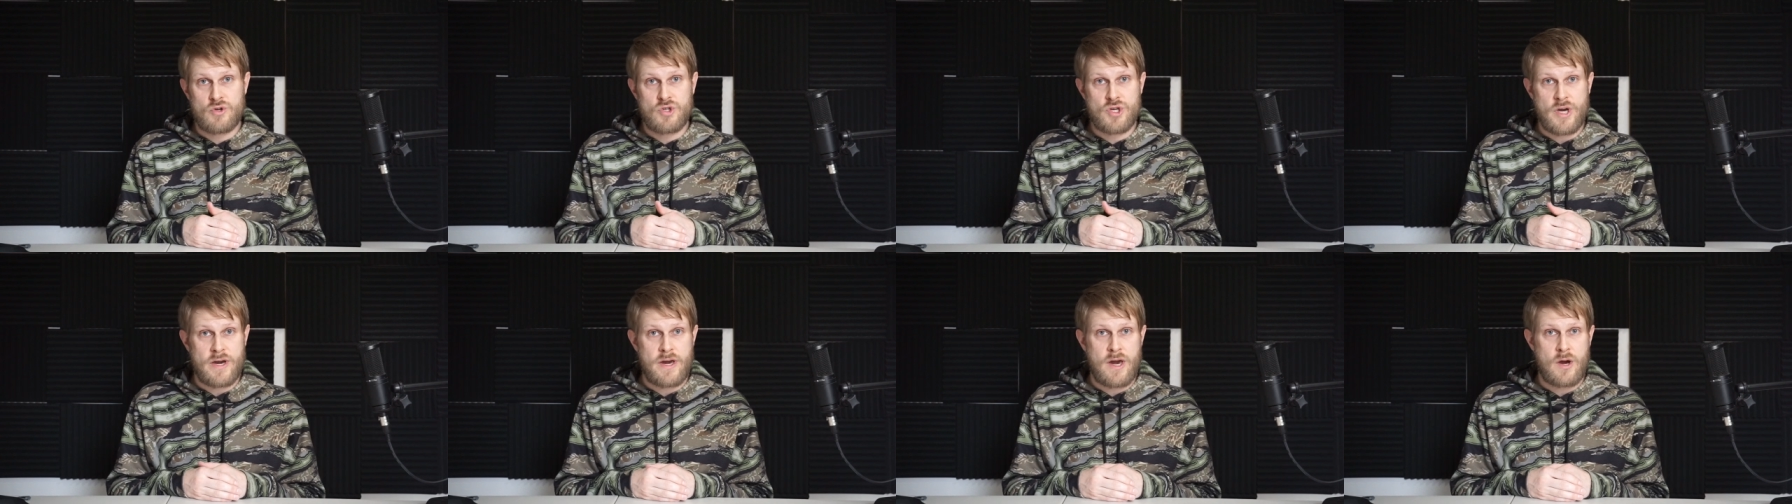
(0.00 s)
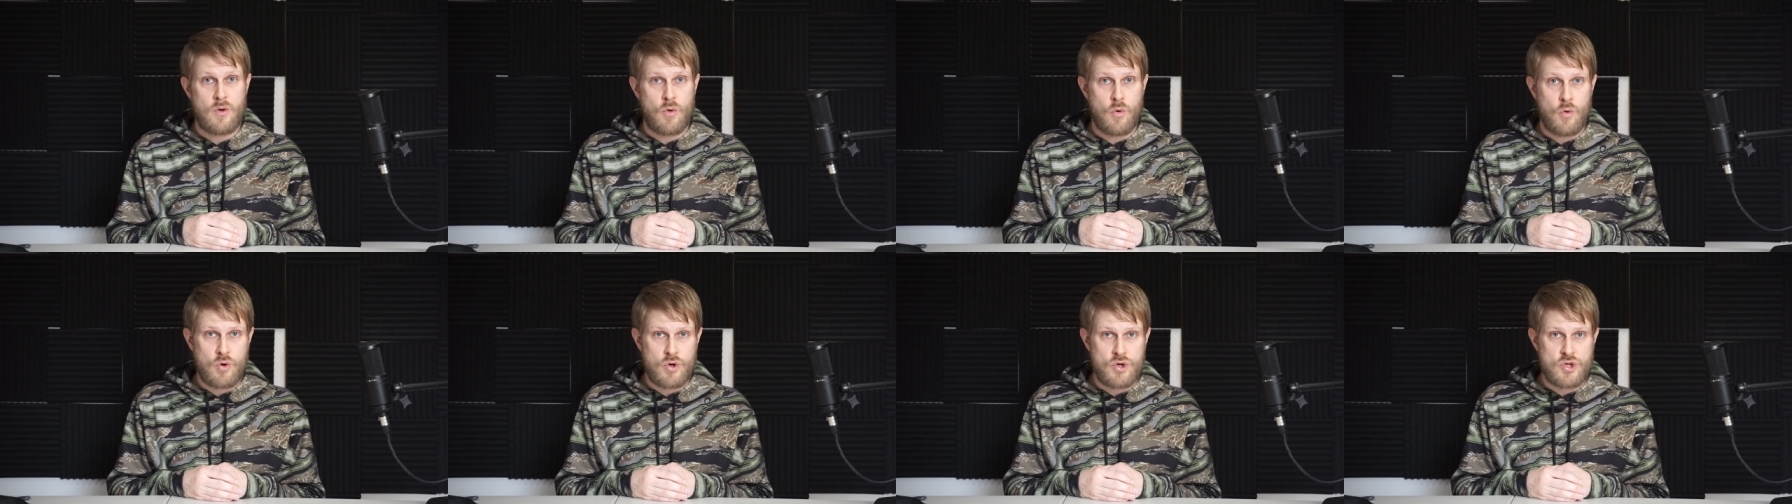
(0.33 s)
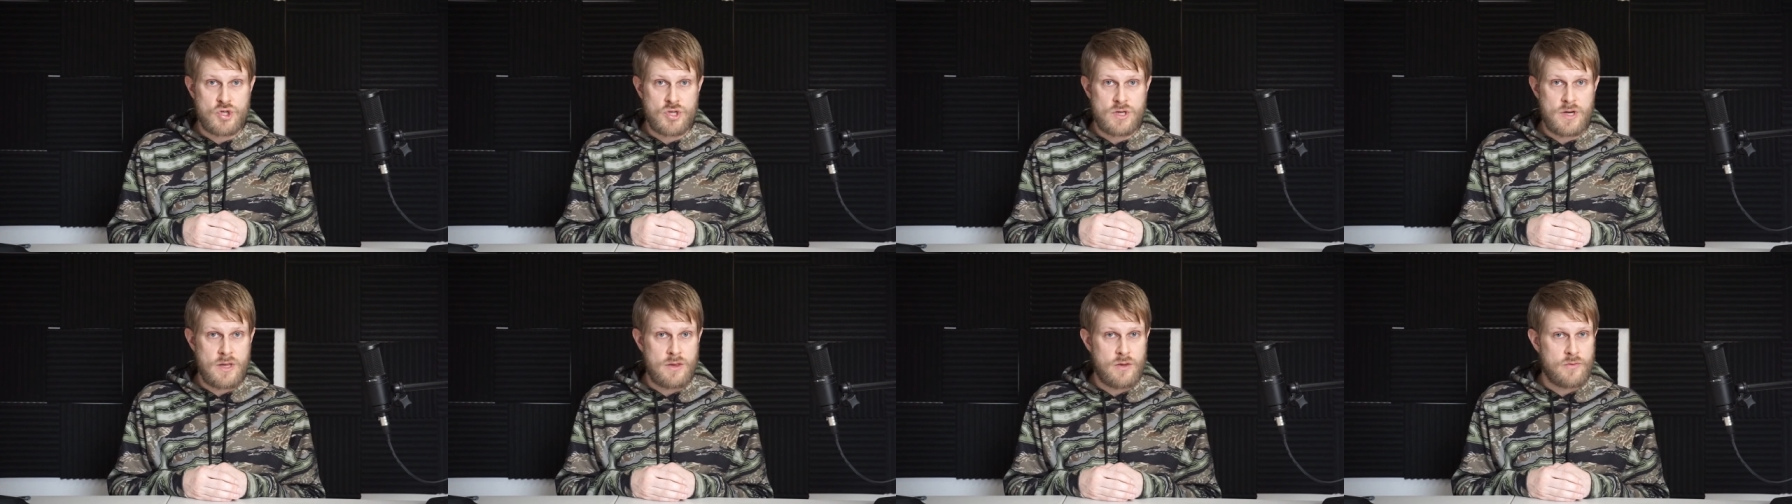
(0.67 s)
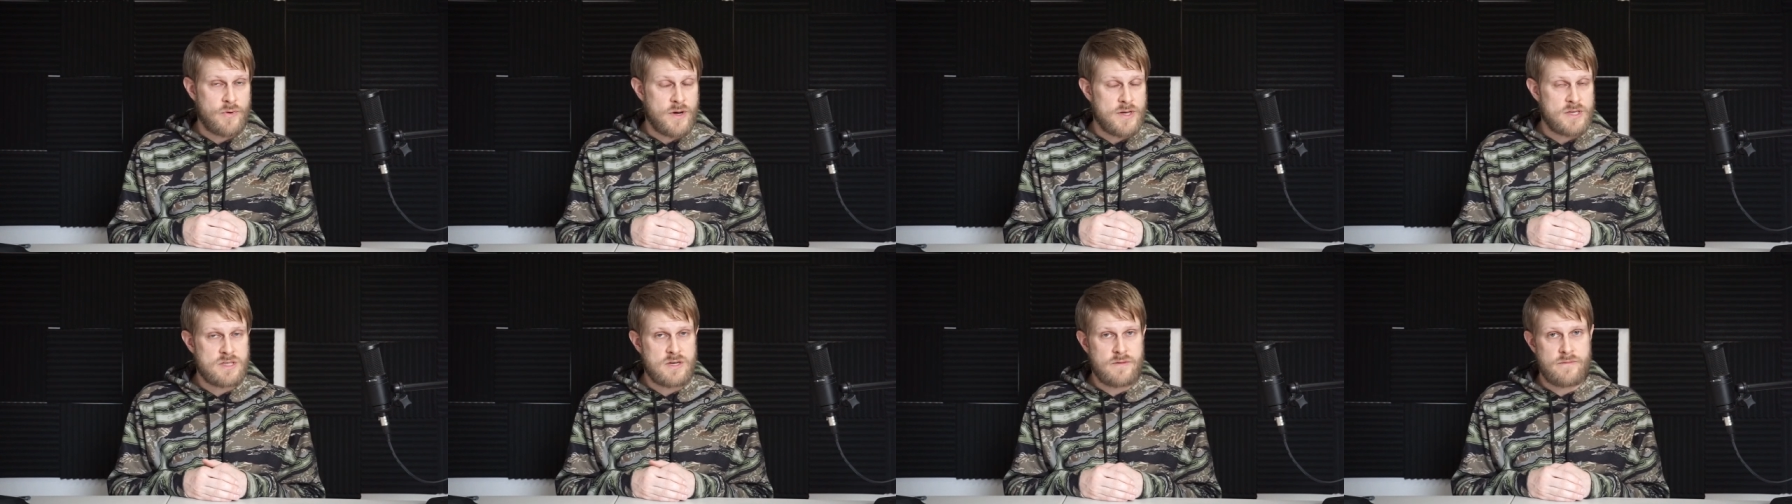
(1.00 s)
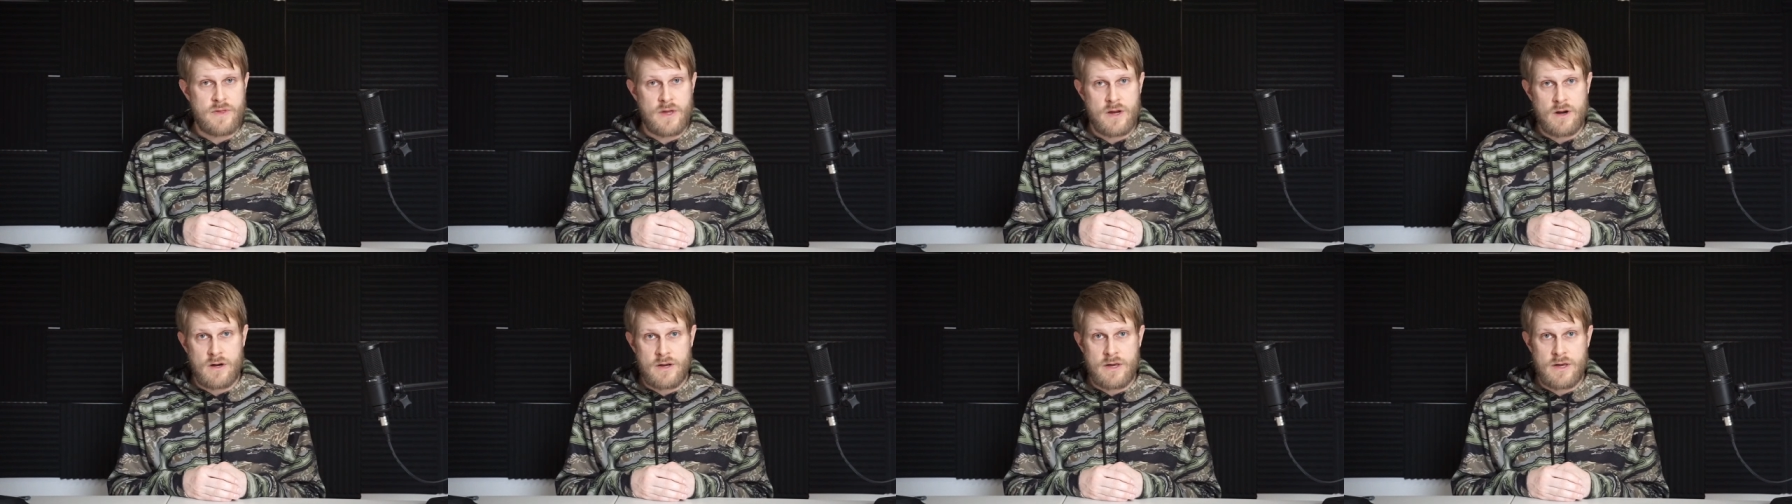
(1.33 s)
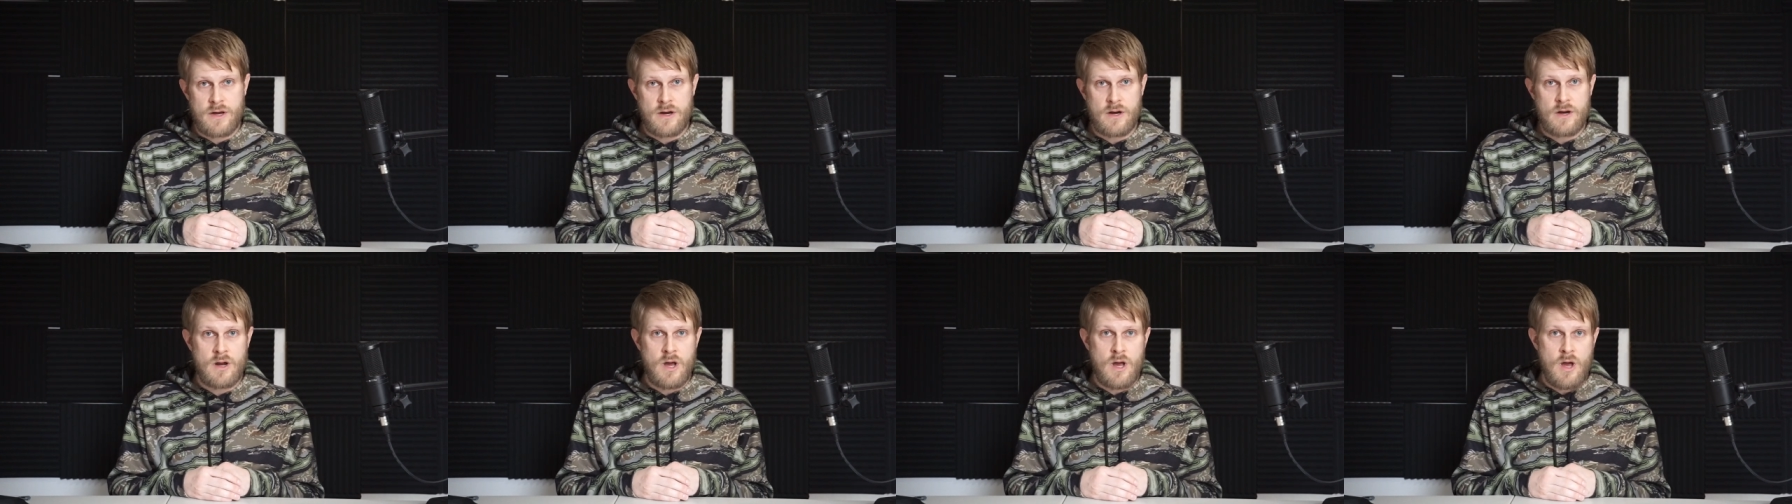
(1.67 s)
check out Origin and the rest of their
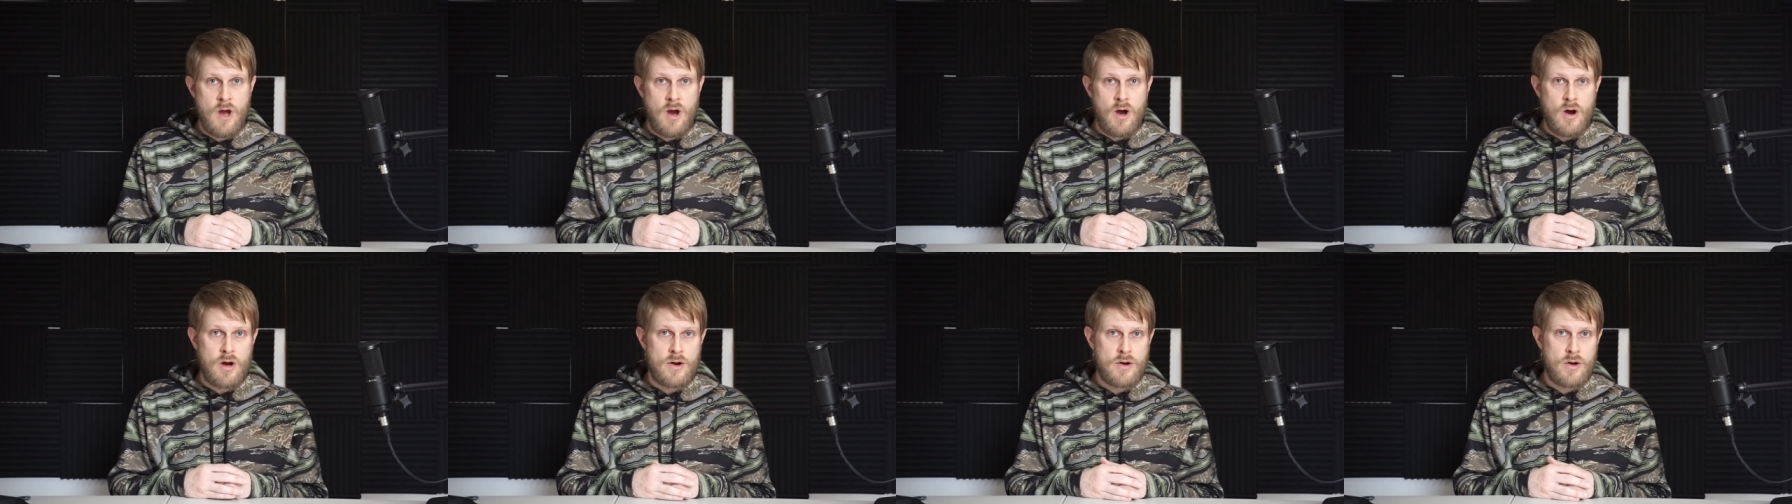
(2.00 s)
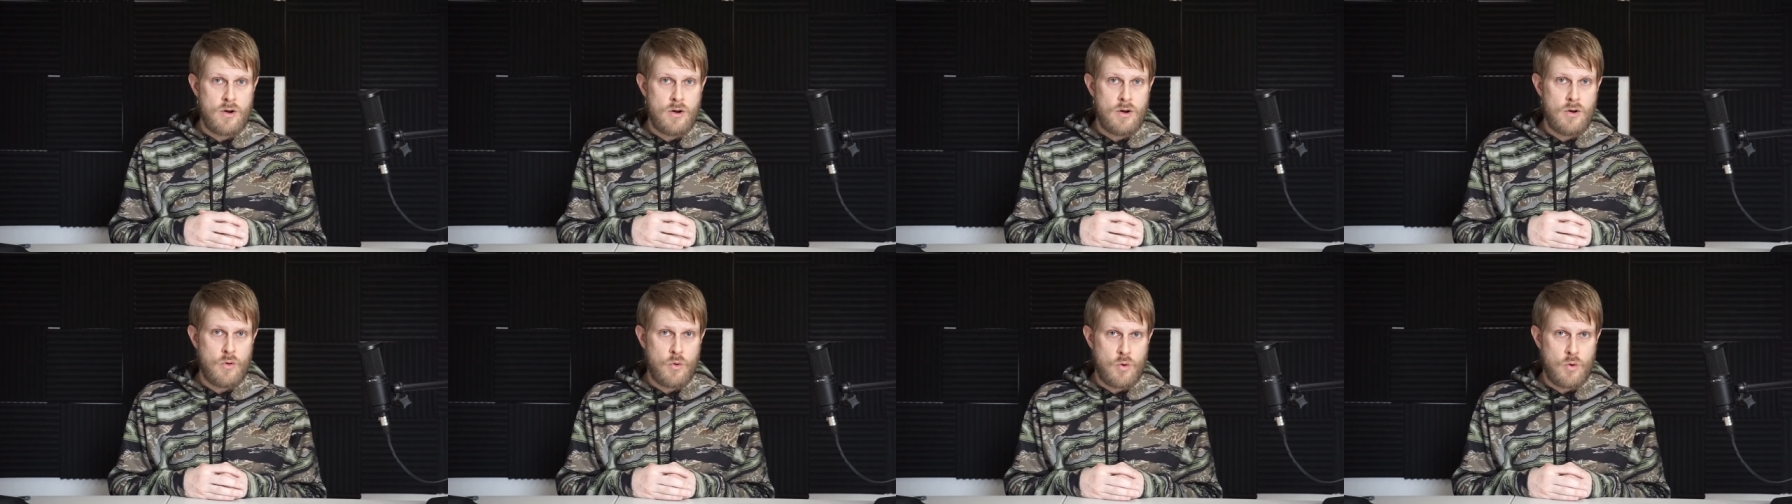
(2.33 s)
gear on